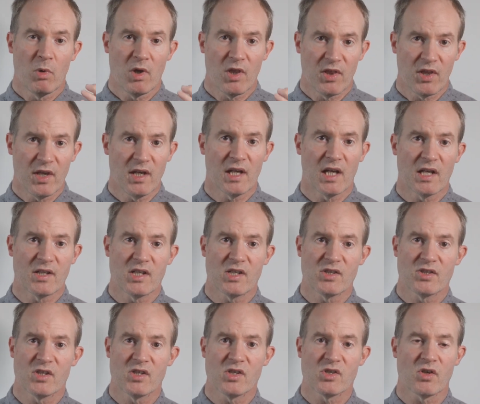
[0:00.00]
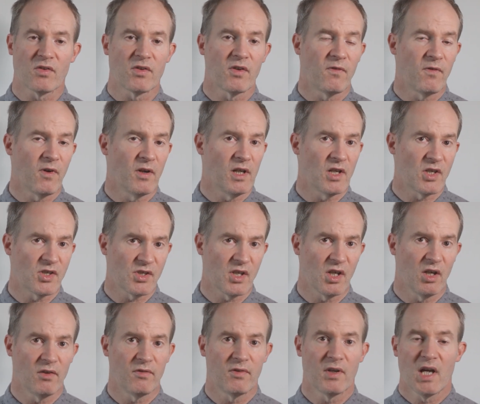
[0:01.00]
within that distance of the phone
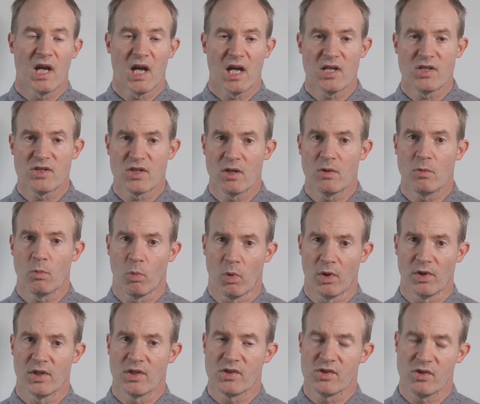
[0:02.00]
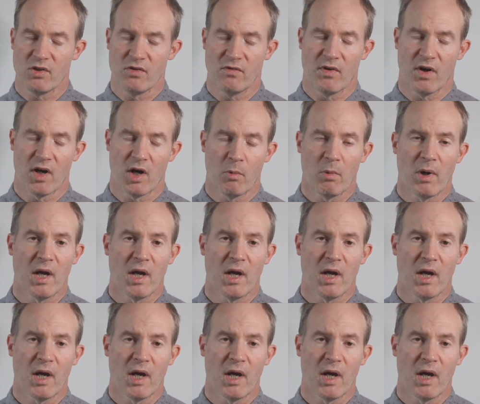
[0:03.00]
itself and don't wander too far